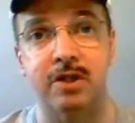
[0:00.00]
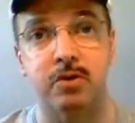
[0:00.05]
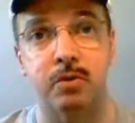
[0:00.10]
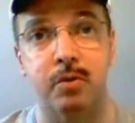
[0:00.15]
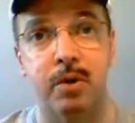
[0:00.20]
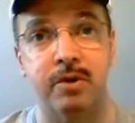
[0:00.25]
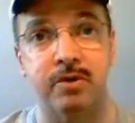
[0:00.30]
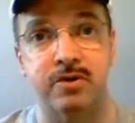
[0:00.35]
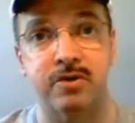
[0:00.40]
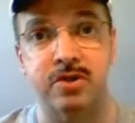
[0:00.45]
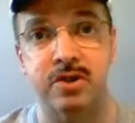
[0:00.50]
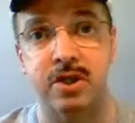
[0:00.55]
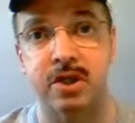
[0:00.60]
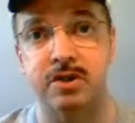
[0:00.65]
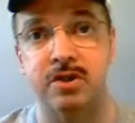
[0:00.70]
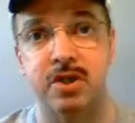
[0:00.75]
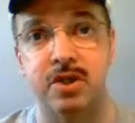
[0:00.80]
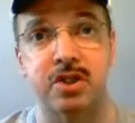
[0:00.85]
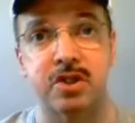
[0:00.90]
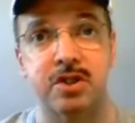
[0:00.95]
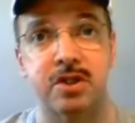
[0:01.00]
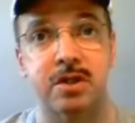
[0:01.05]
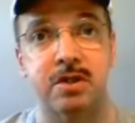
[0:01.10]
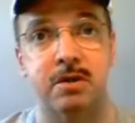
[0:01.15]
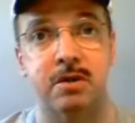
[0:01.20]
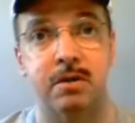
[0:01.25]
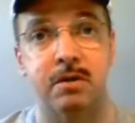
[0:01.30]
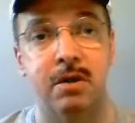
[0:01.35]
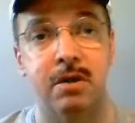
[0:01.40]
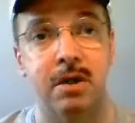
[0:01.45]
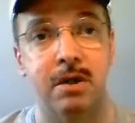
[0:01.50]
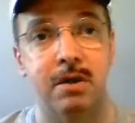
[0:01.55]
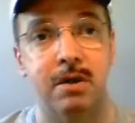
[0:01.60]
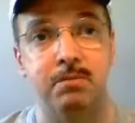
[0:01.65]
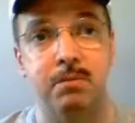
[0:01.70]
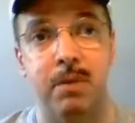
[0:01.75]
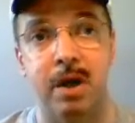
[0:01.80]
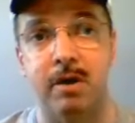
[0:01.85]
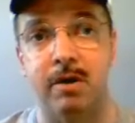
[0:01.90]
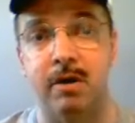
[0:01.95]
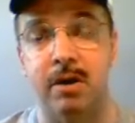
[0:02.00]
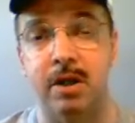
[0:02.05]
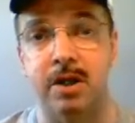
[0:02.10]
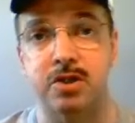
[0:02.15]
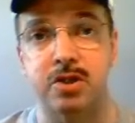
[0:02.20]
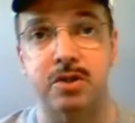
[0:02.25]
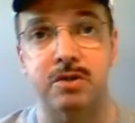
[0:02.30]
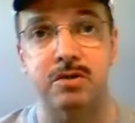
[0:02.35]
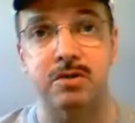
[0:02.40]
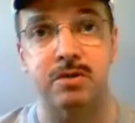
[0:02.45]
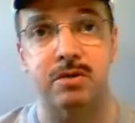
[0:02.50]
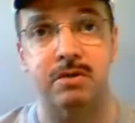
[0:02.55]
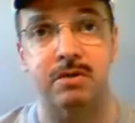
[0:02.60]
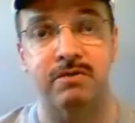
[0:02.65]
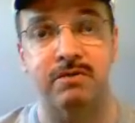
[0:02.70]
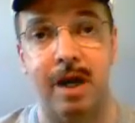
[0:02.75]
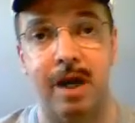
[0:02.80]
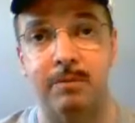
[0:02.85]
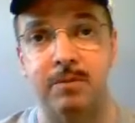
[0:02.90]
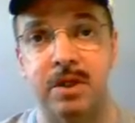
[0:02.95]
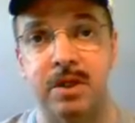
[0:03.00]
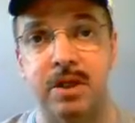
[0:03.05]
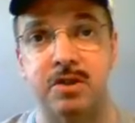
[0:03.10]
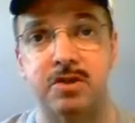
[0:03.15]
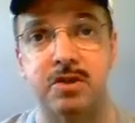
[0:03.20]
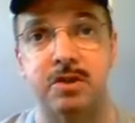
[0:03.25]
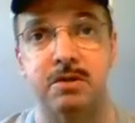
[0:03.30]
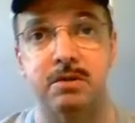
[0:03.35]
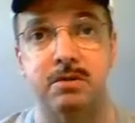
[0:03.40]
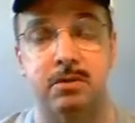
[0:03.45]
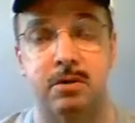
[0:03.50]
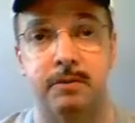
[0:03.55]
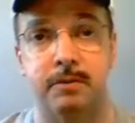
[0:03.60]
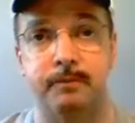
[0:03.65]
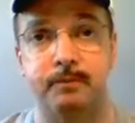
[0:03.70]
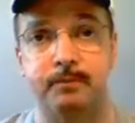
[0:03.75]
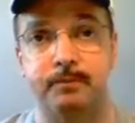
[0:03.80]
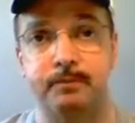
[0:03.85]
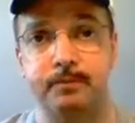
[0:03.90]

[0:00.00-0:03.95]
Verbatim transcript: So whether it's an addiction or marital issues or family issues or